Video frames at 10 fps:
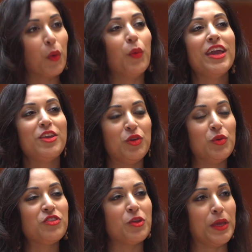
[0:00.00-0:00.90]
We're
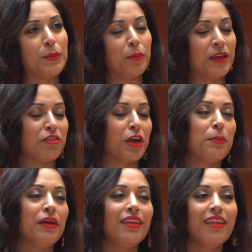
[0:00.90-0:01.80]
used to people being very
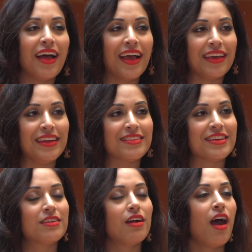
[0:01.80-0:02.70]
polite
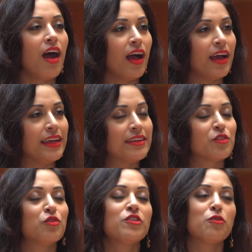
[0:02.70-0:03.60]
and kind
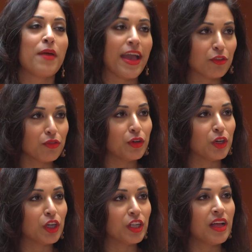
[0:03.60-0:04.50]
and
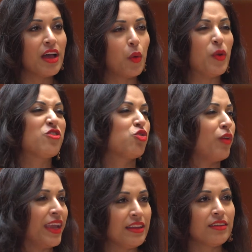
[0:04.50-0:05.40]
respectful. We're
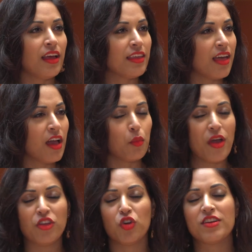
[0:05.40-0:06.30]
trained like that,
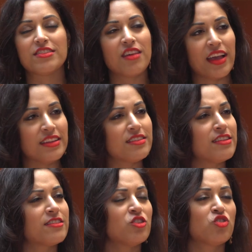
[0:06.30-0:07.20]
whether you're a
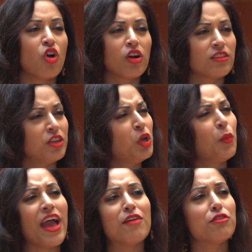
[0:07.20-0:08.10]
scientist, a doctor,
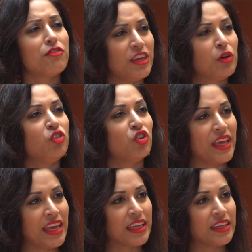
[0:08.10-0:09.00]
whatever field you're
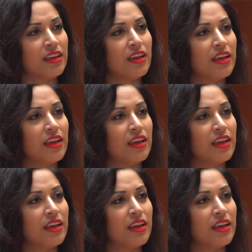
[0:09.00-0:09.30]
in.